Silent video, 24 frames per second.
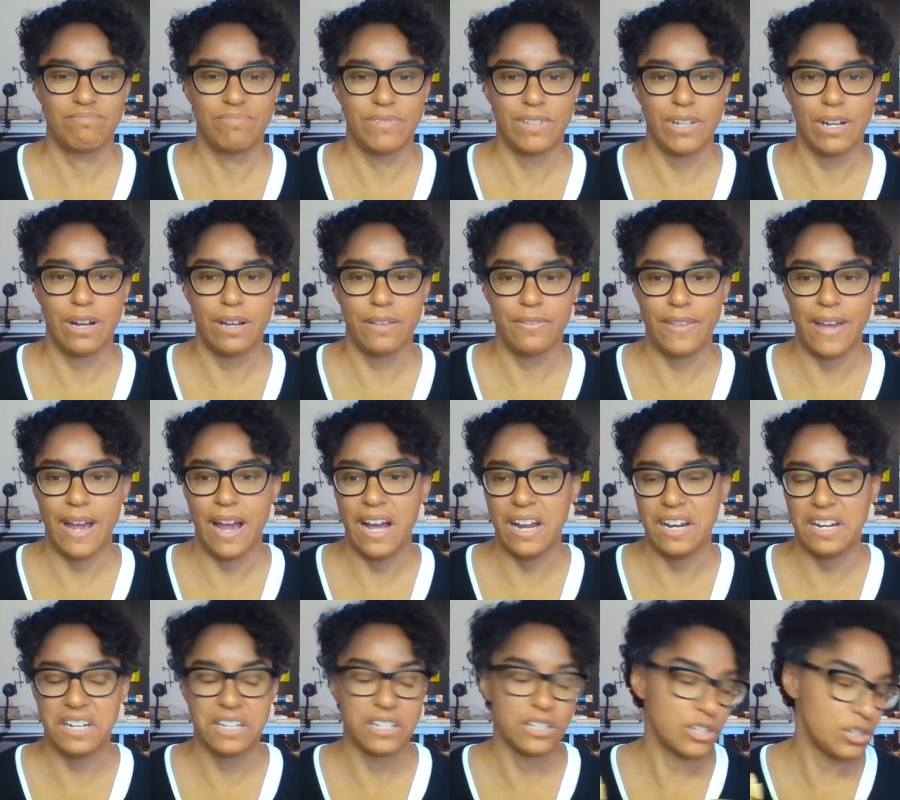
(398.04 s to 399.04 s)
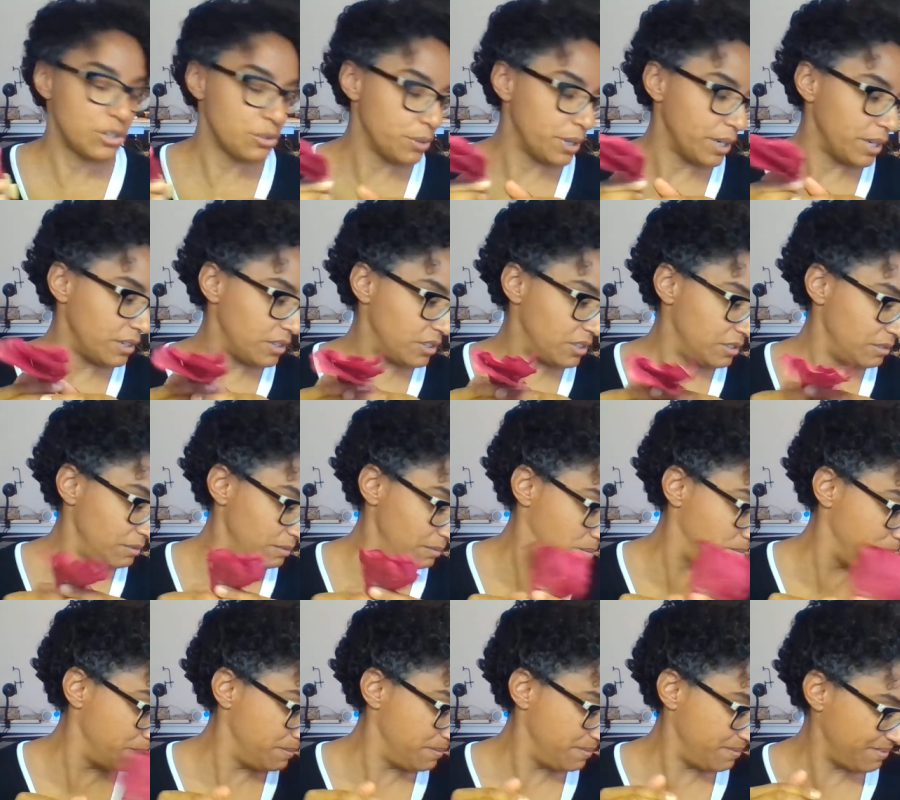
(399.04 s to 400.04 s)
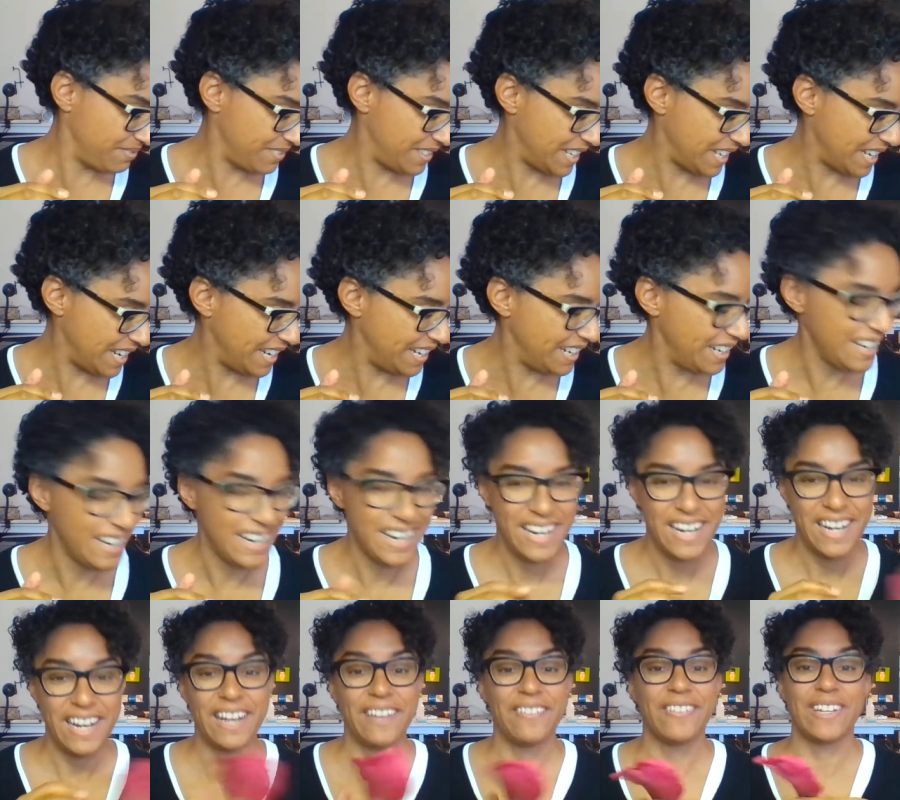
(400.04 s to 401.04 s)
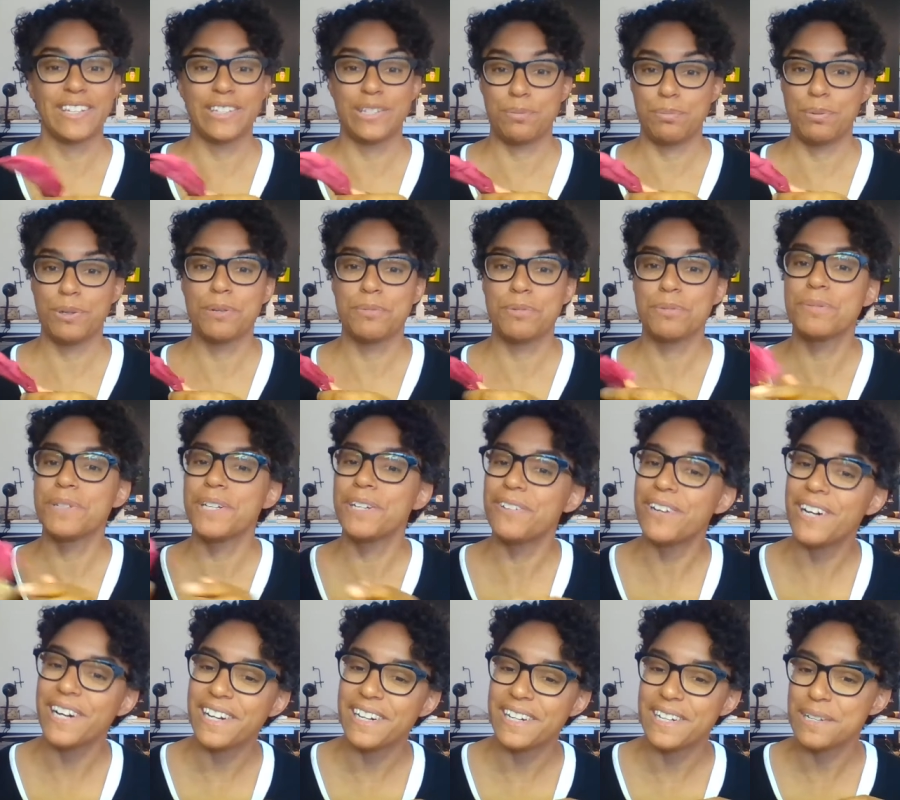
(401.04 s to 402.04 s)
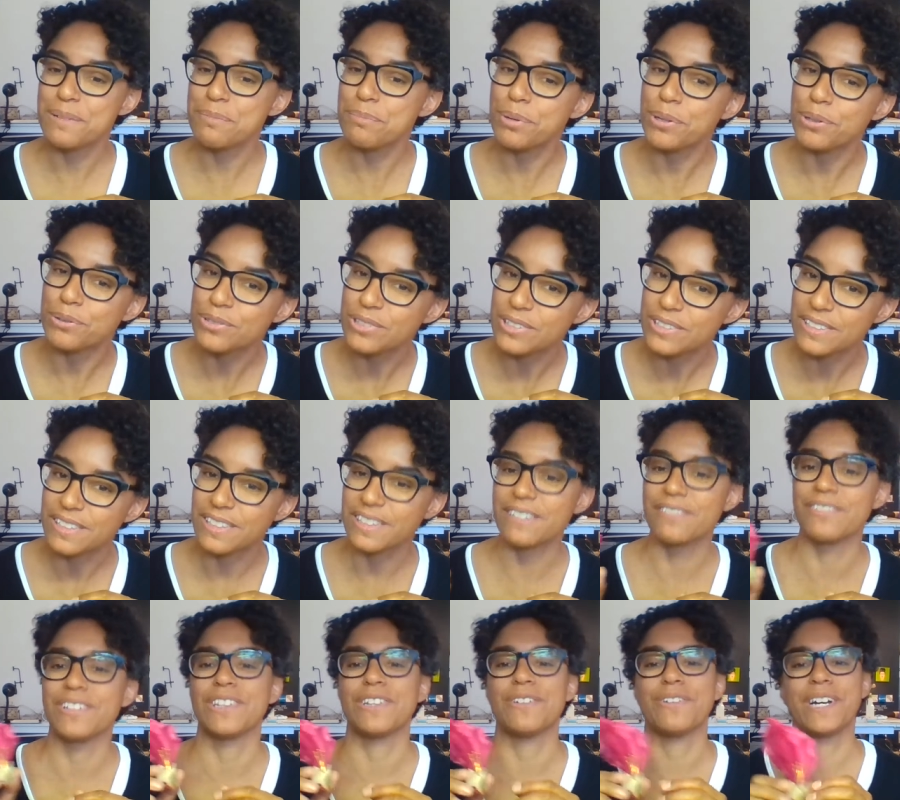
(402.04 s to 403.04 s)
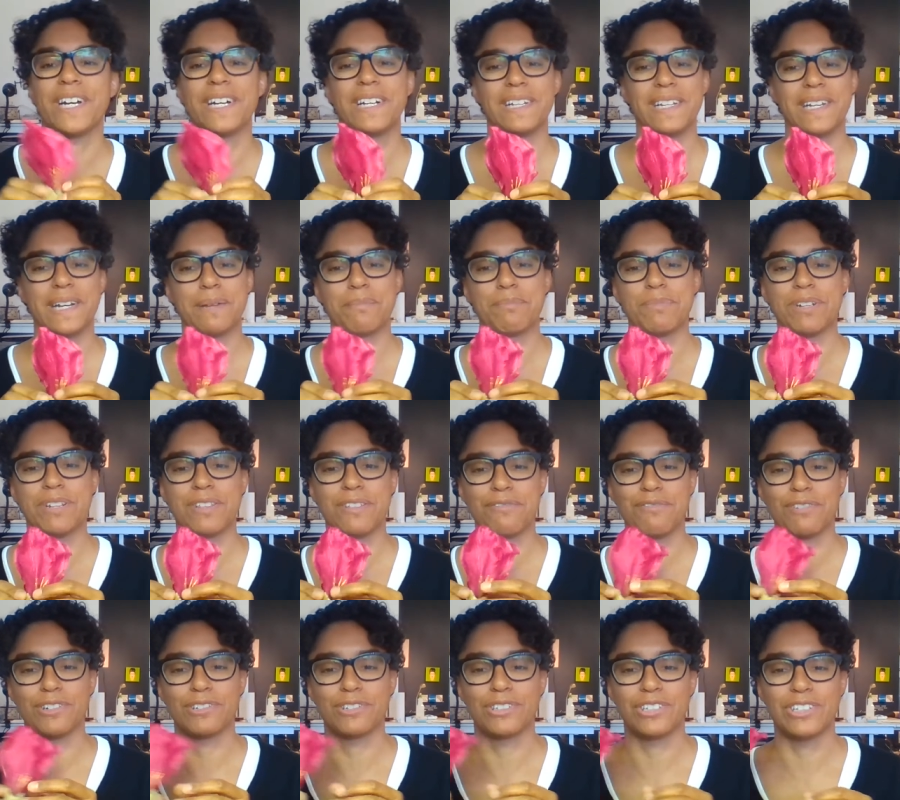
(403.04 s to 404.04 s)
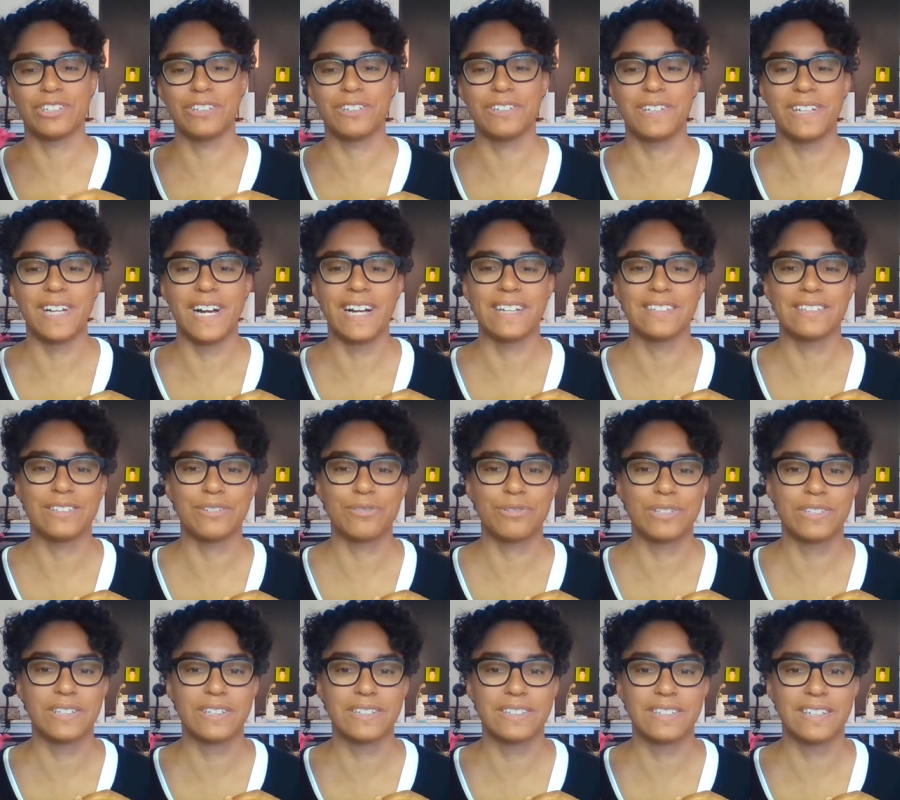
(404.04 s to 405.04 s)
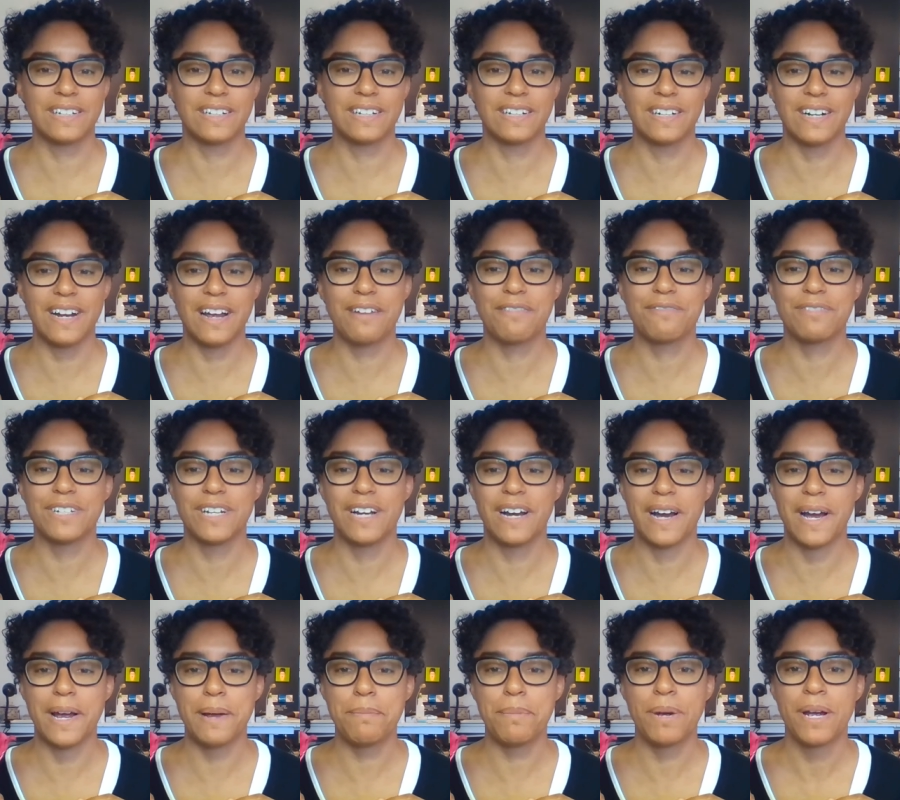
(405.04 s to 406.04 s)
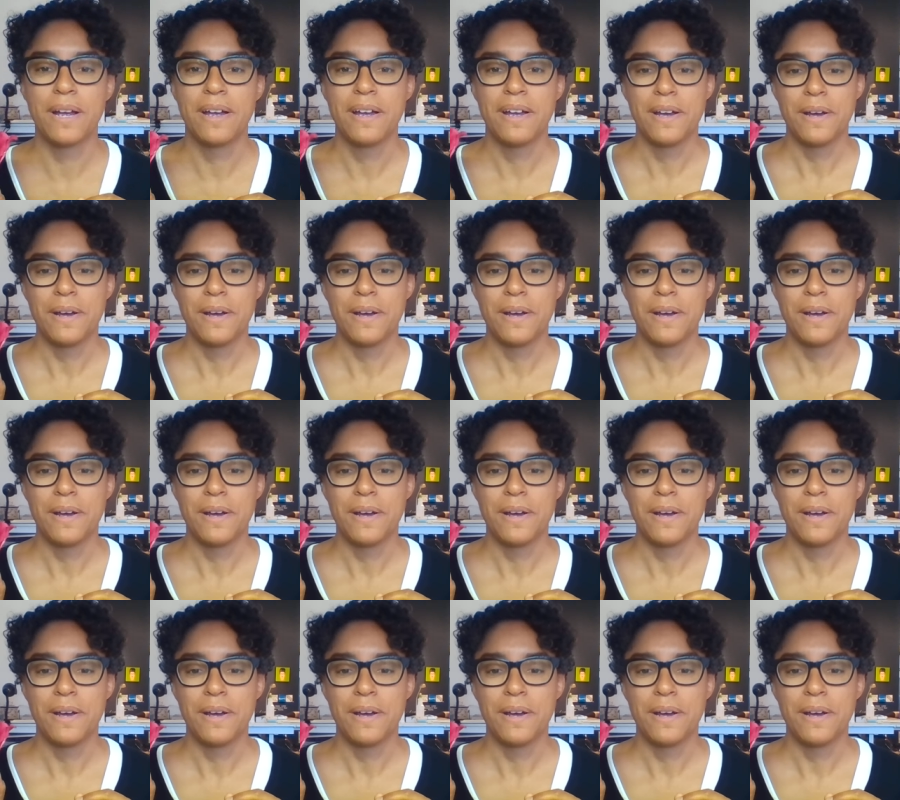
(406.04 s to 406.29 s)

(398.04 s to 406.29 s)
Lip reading: Not that into it. Okay, and that's probably why I didn't post it, even though I claimed to the first year class it was because I didn't have time,